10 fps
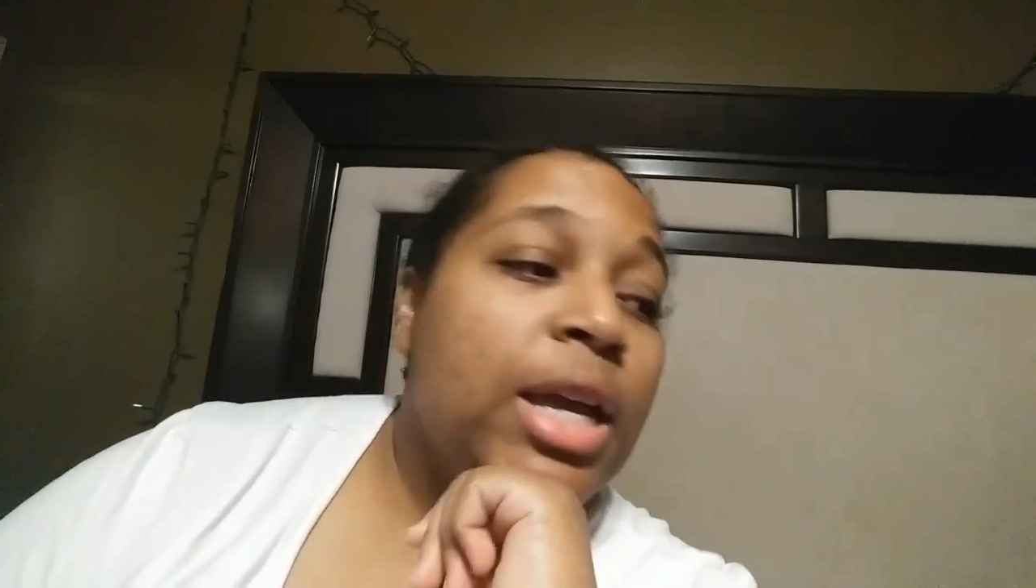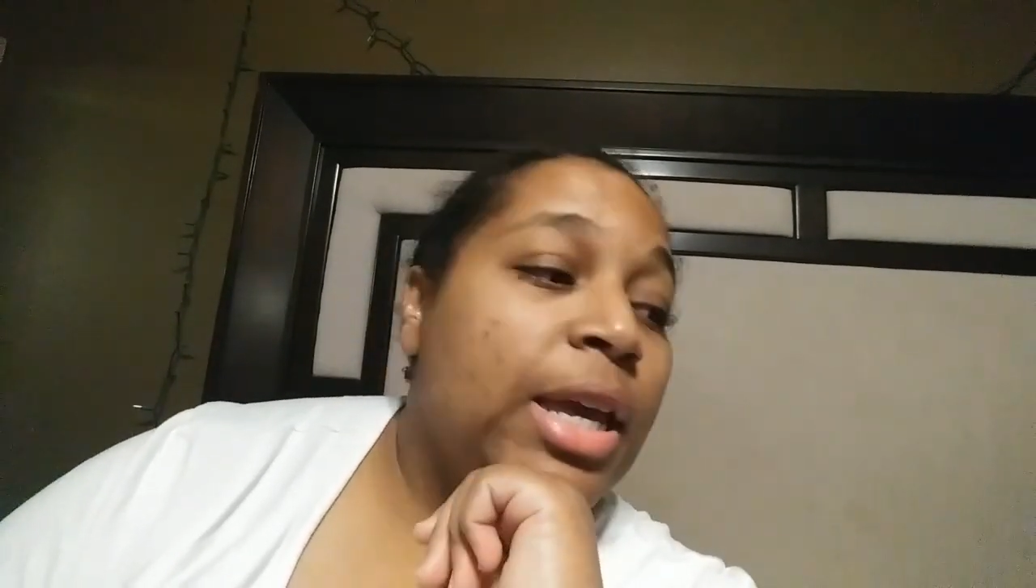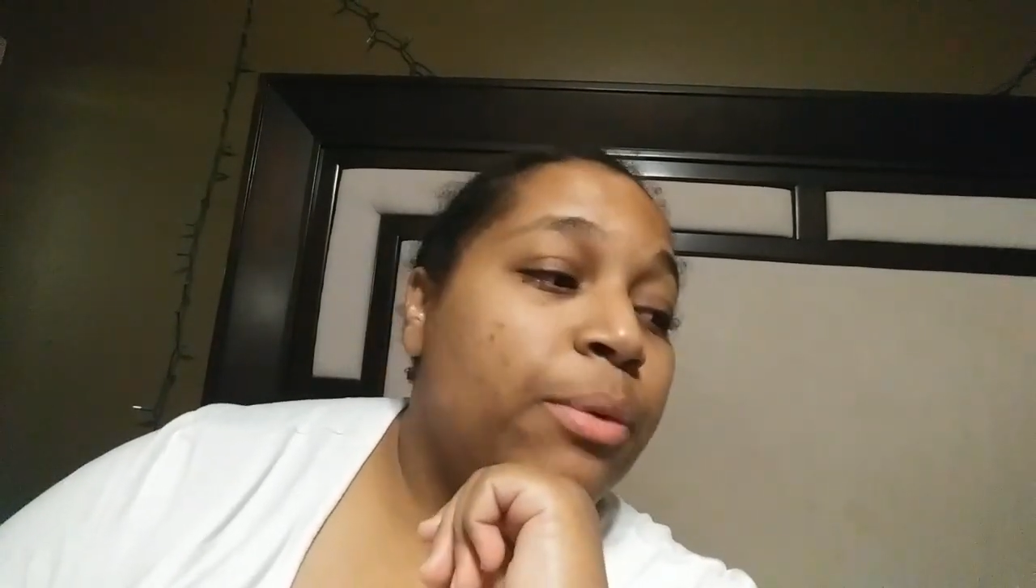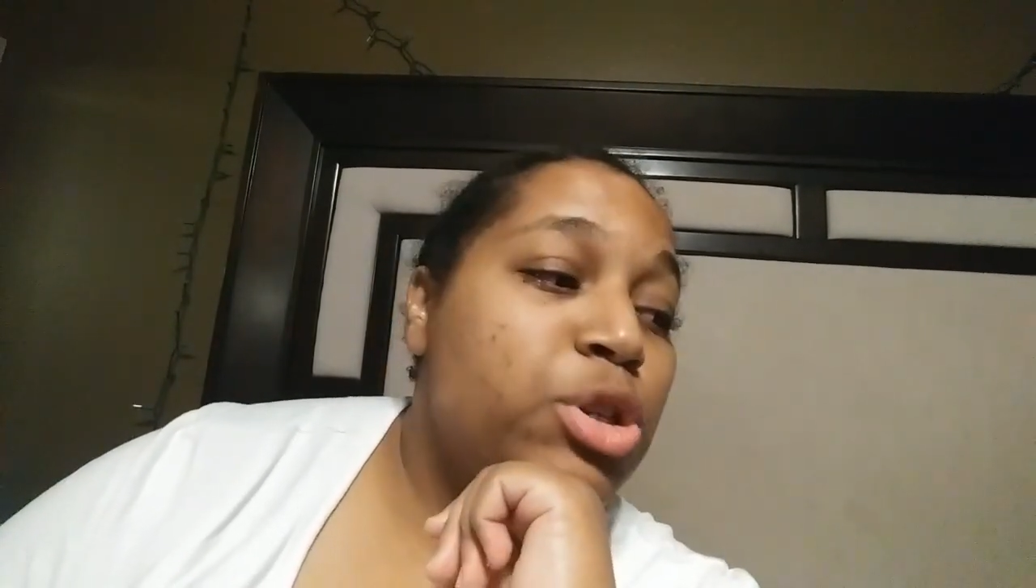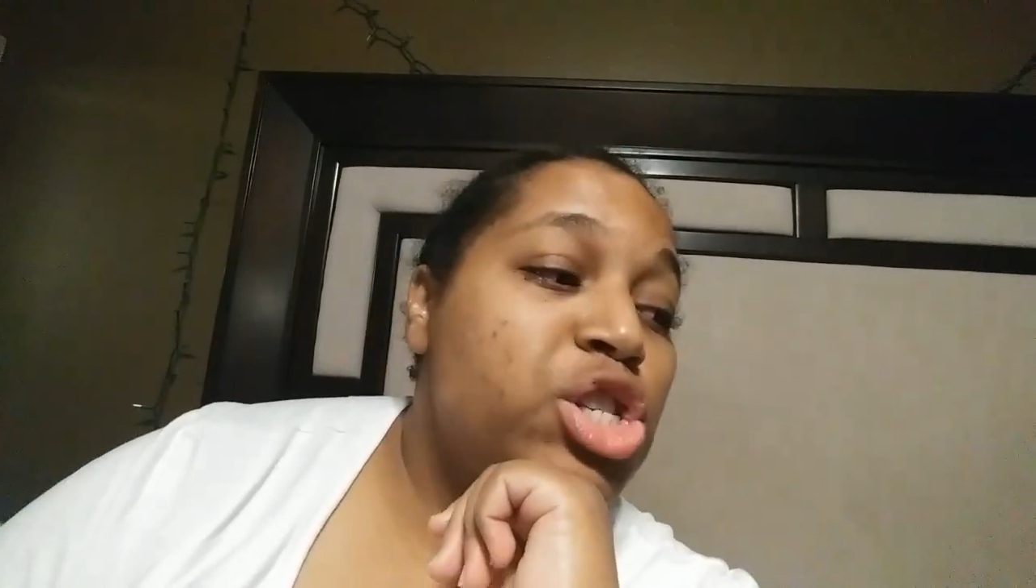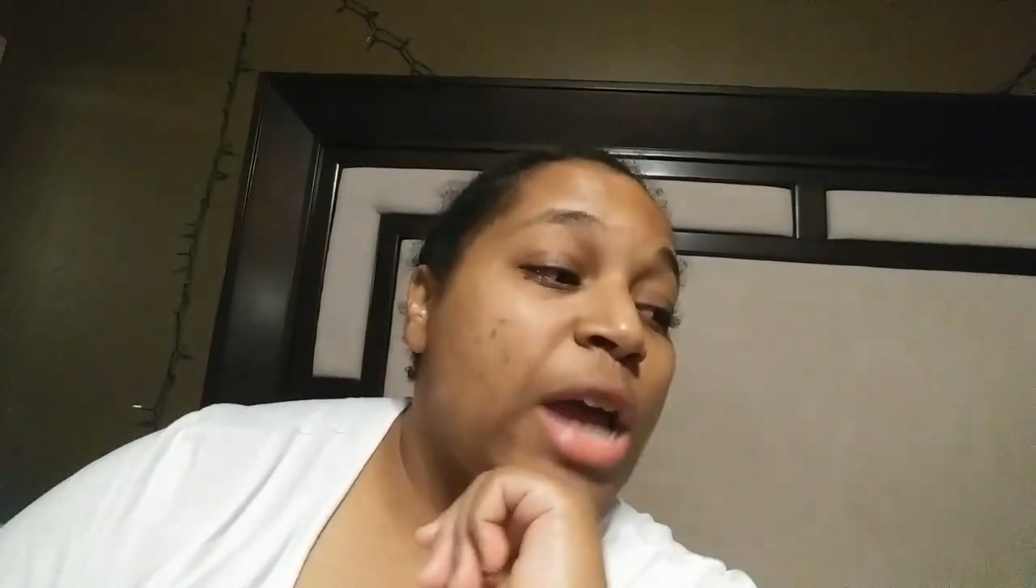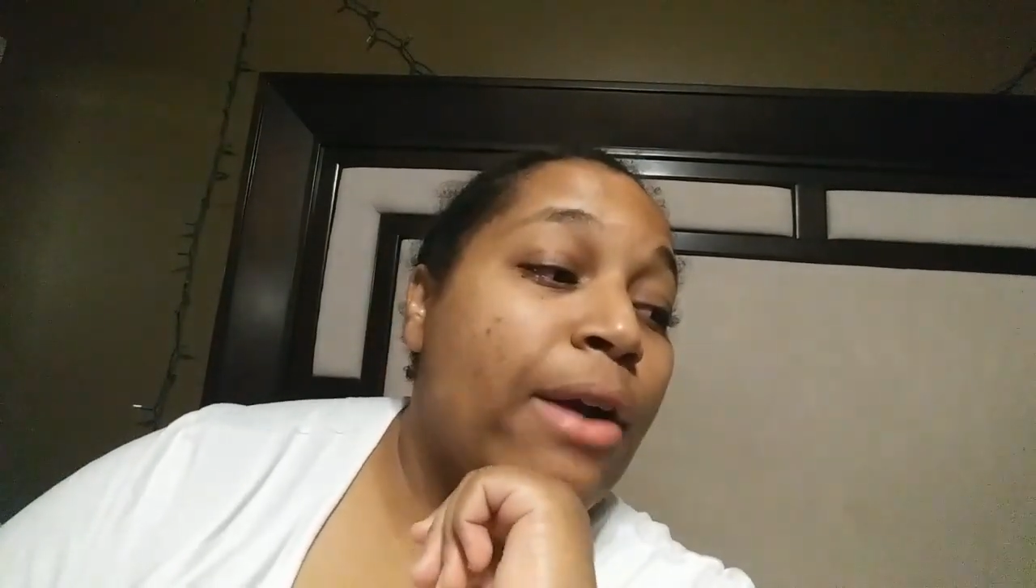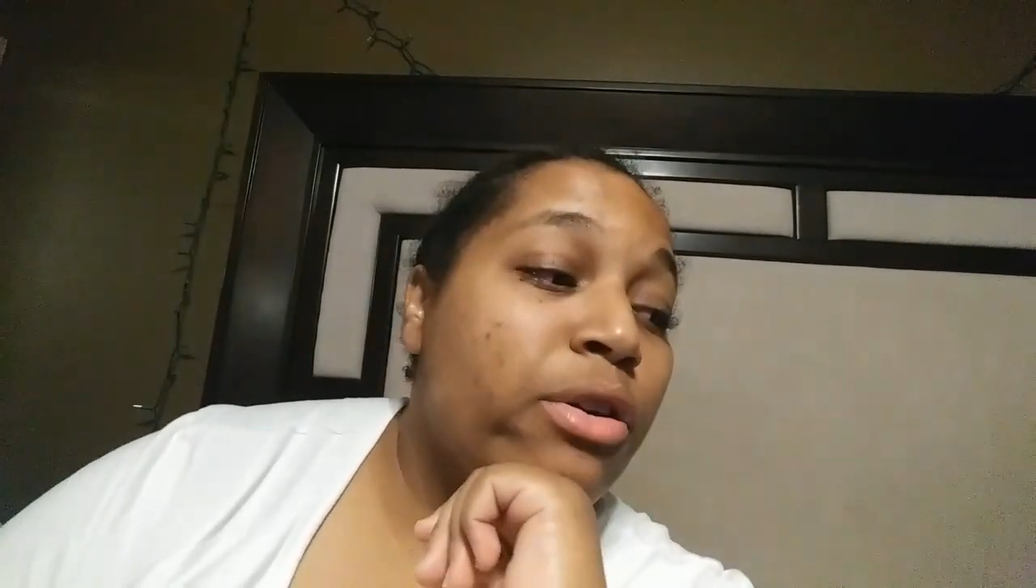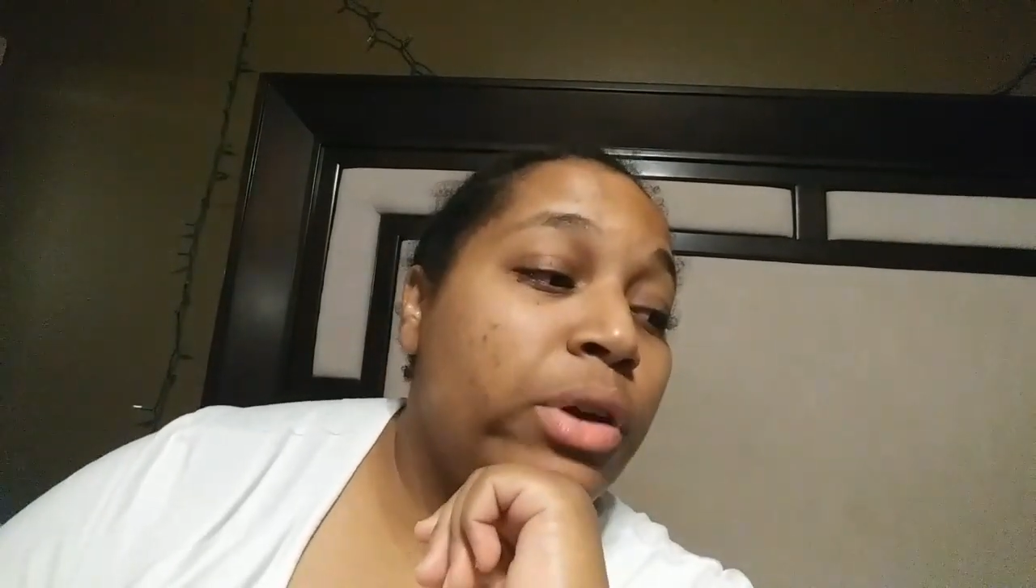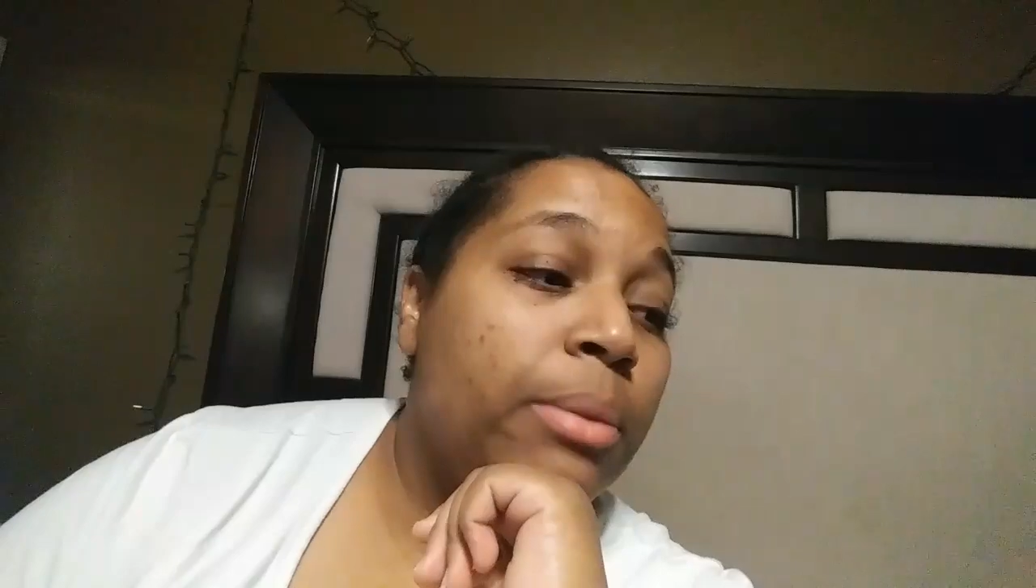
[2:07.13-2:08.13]
He was
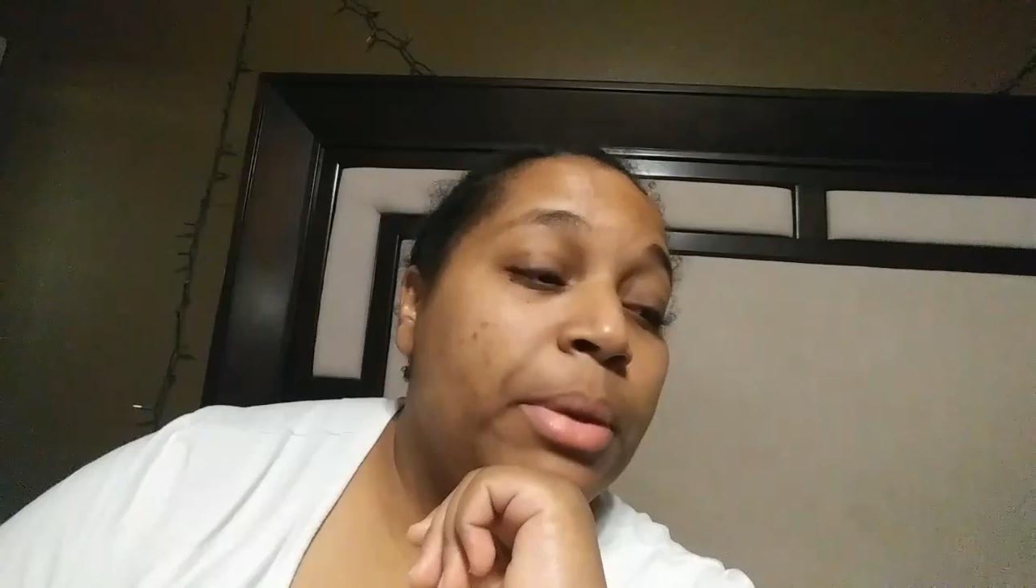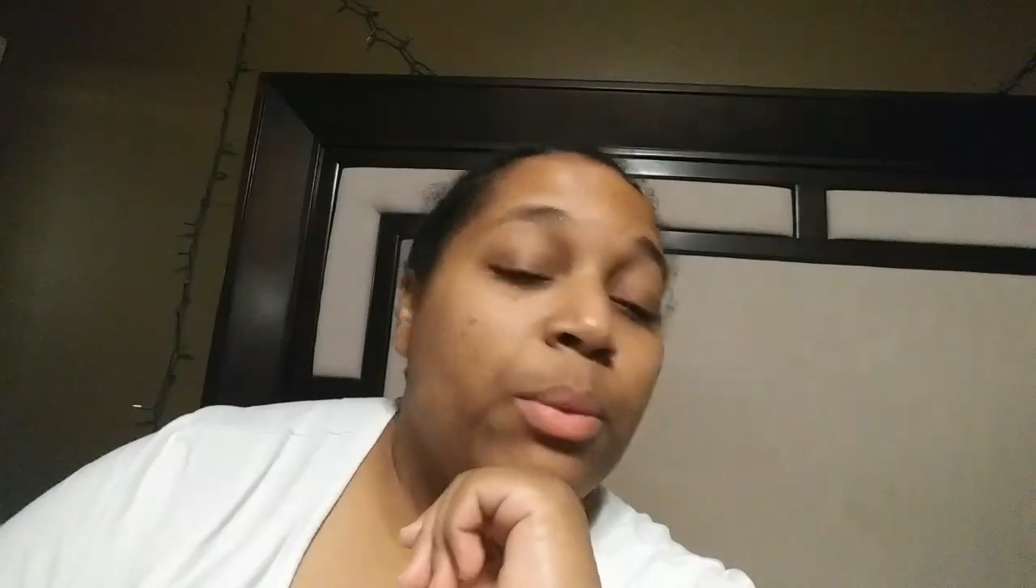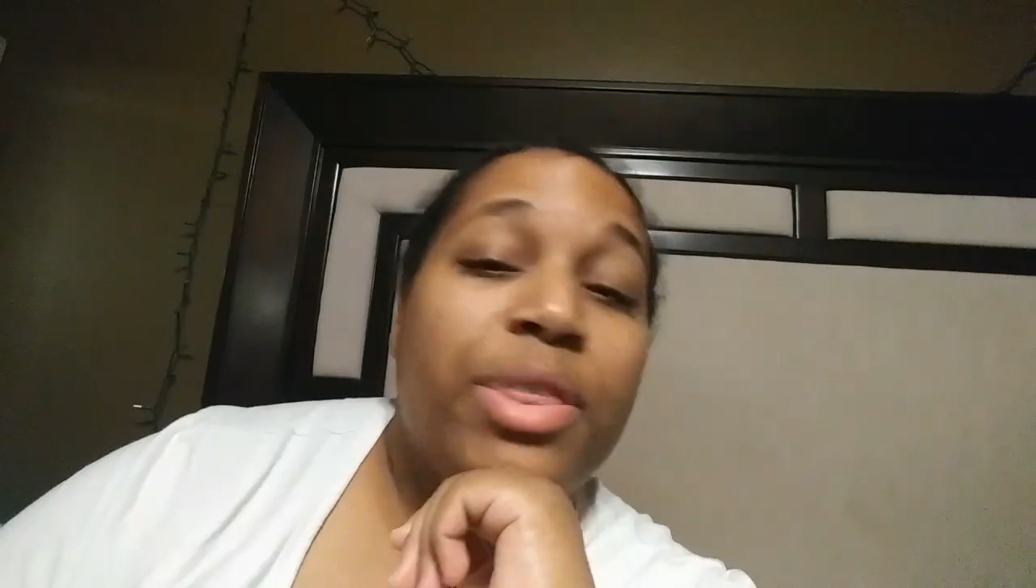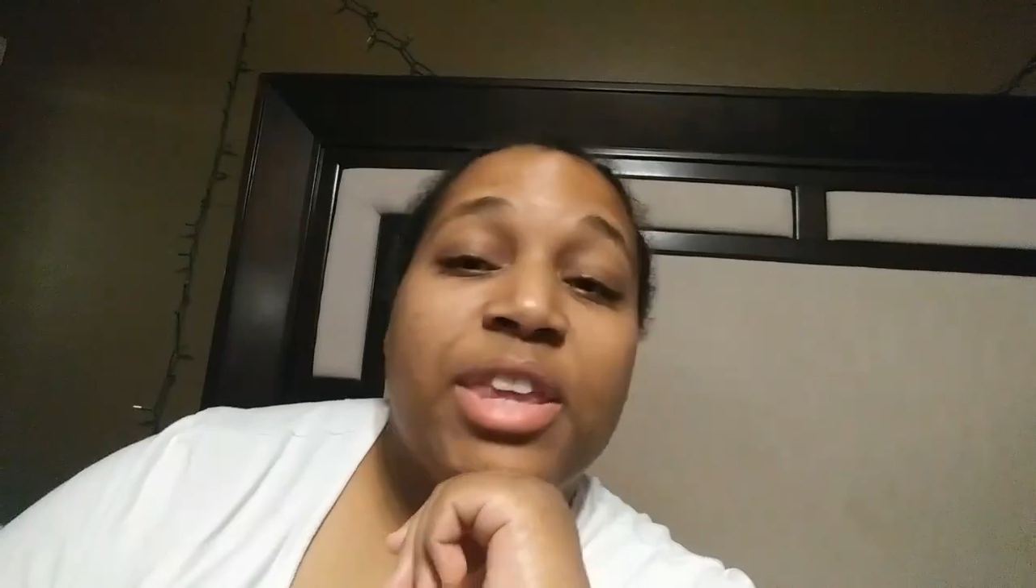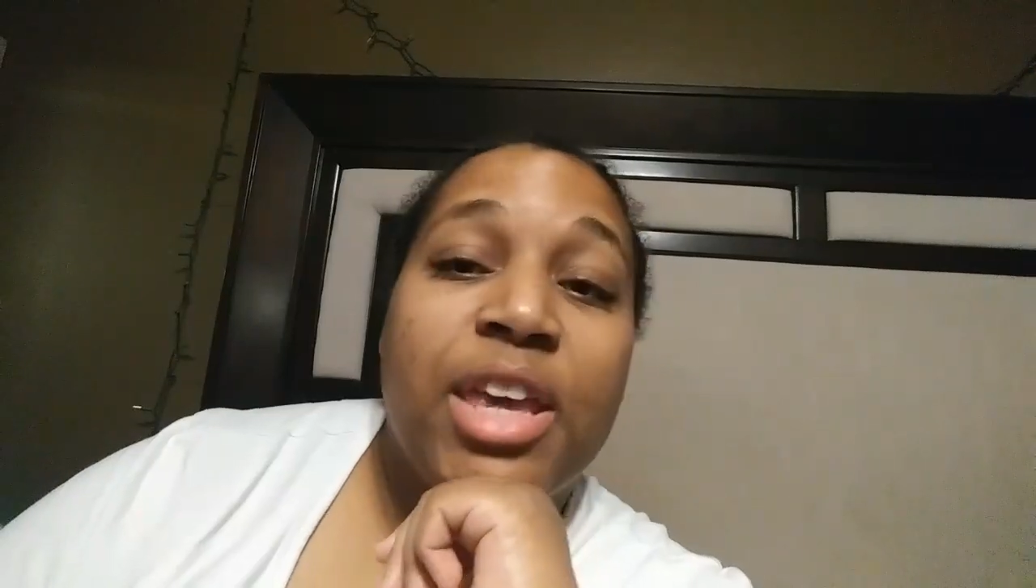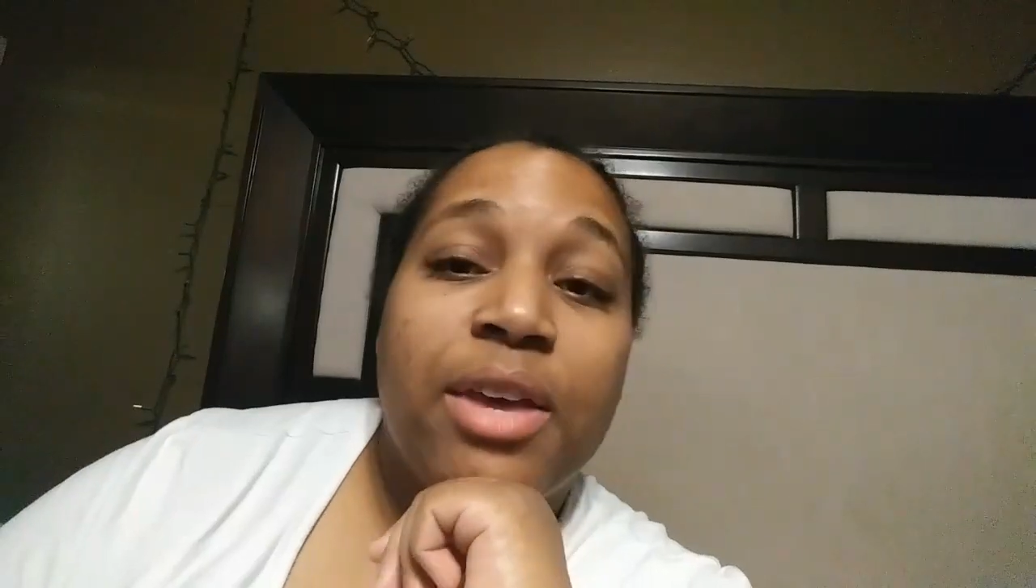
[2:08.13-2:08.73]
showering me with